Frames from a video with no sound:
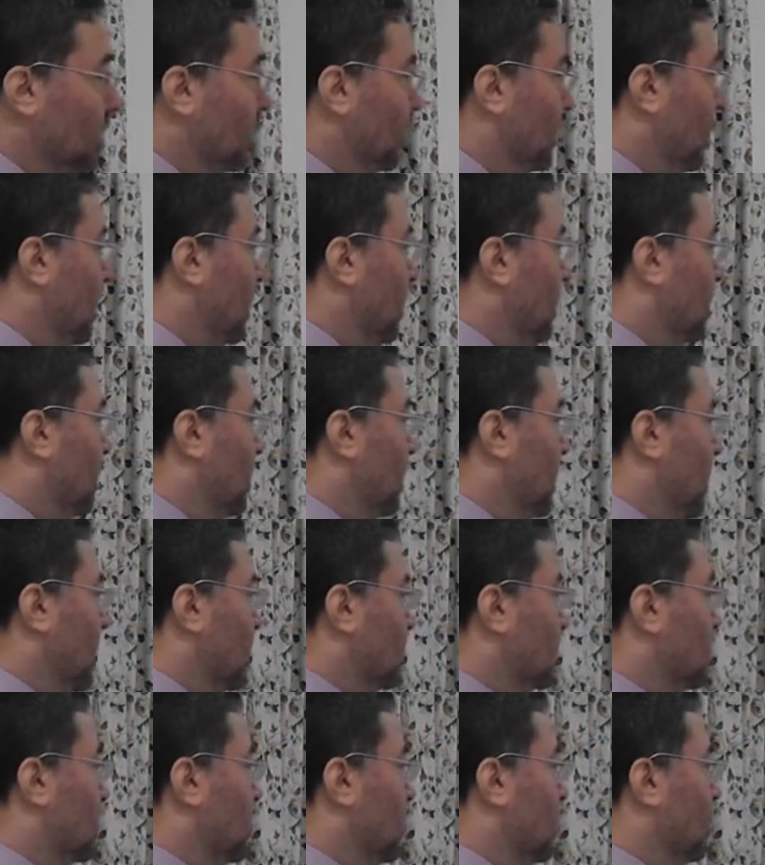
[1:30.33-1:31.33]
then the
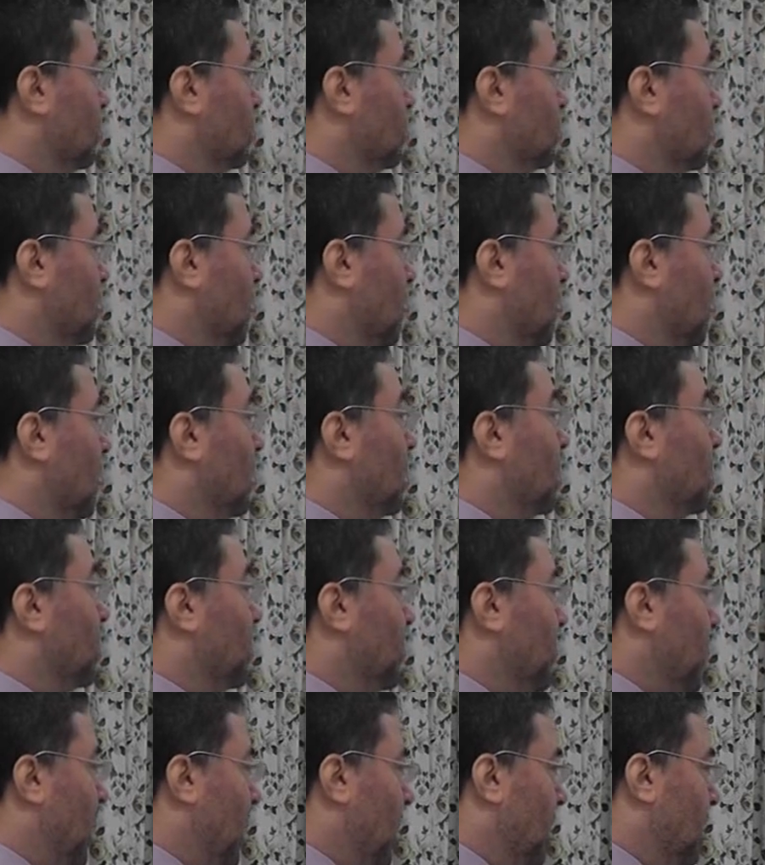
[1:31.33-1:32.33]
next thing you say,
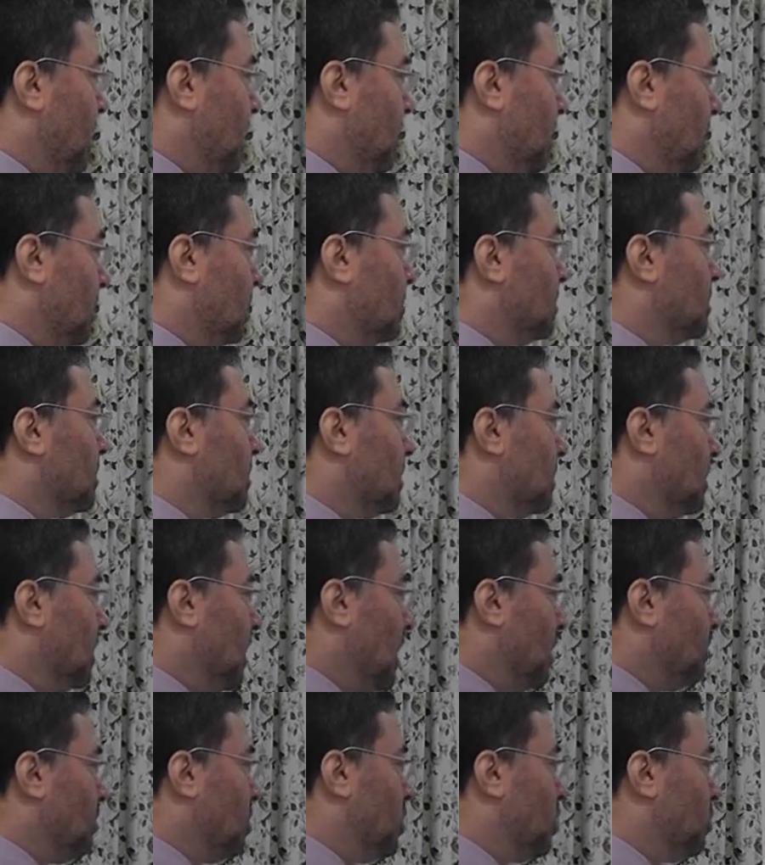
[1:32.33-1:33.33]
then
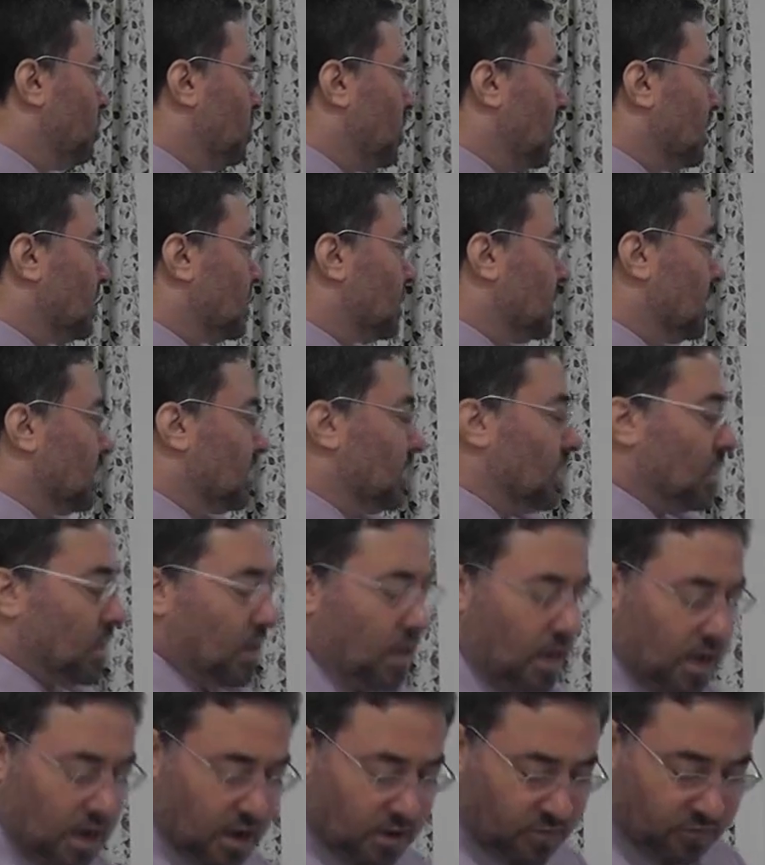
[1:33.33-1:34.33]
W plus
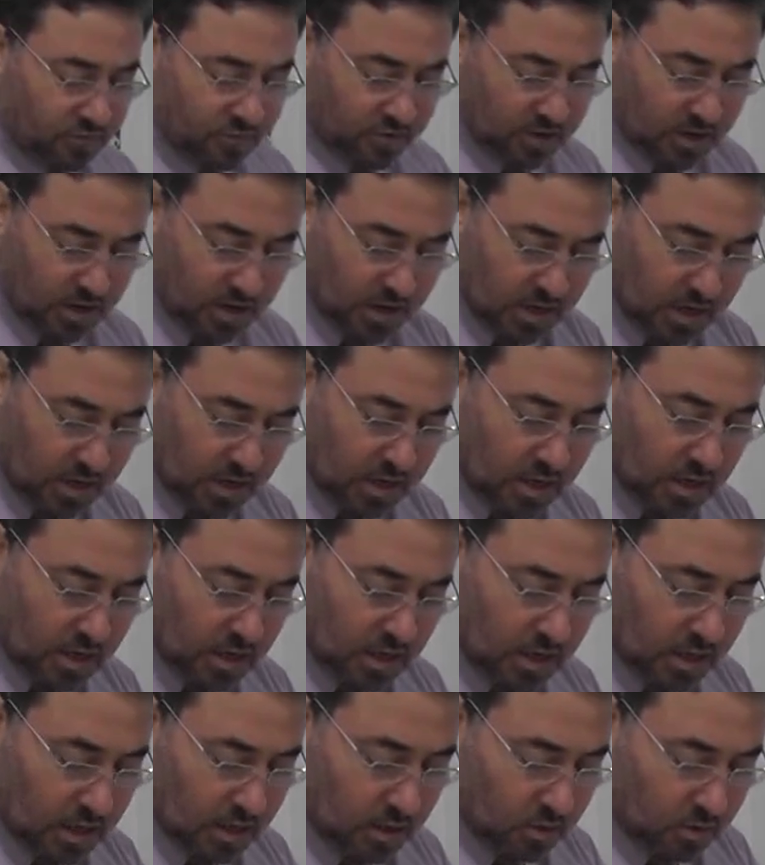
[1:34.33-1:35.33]

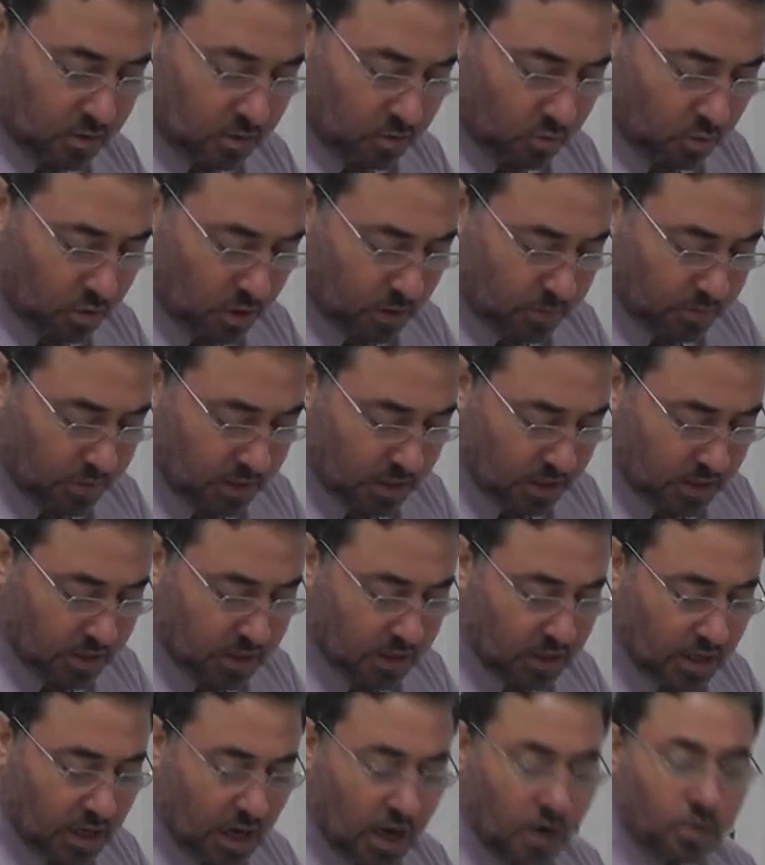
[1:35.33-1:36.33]
6.5 will be
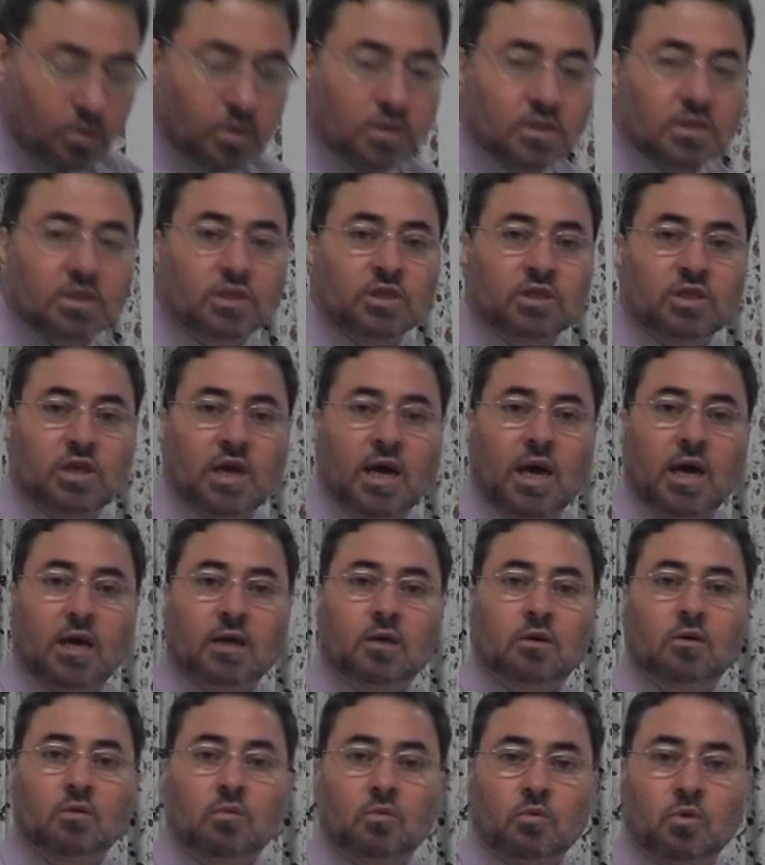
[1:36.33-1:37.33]
the hours Jack
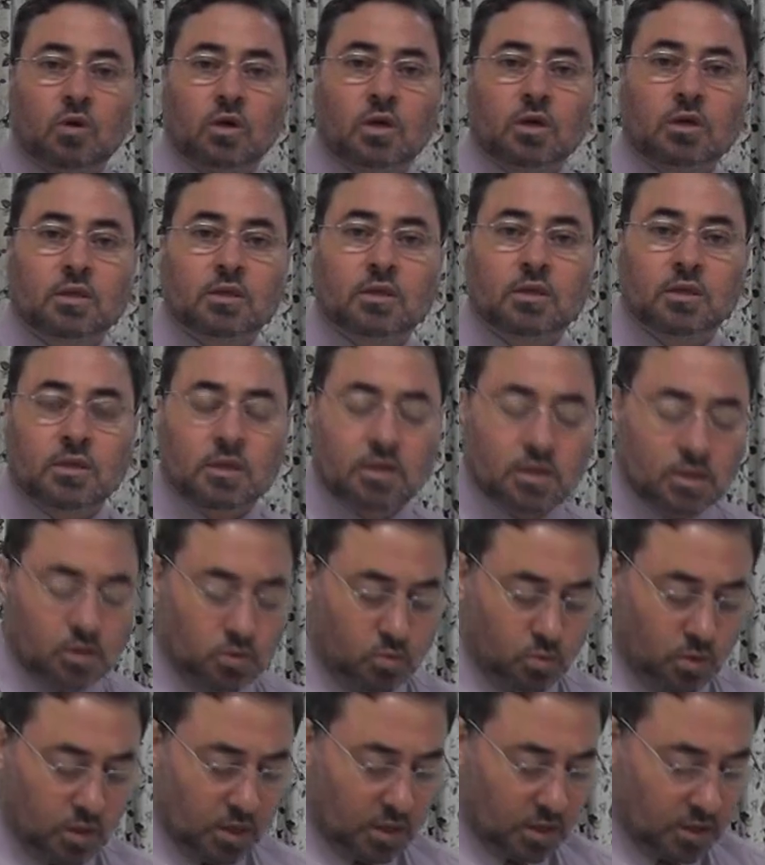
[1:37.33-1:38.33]
worked
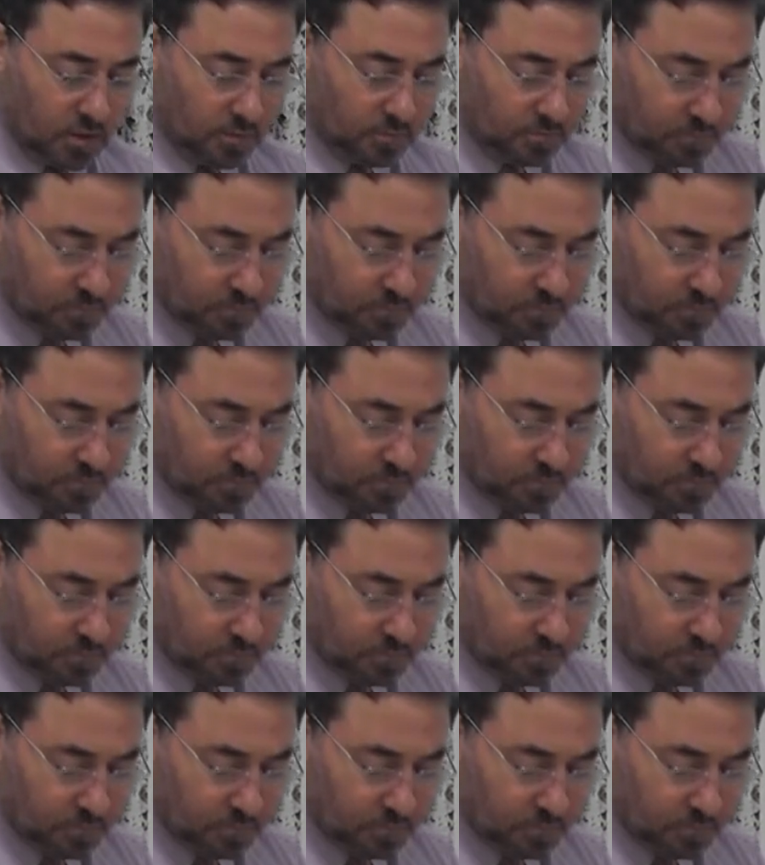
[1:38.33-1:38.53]
this week.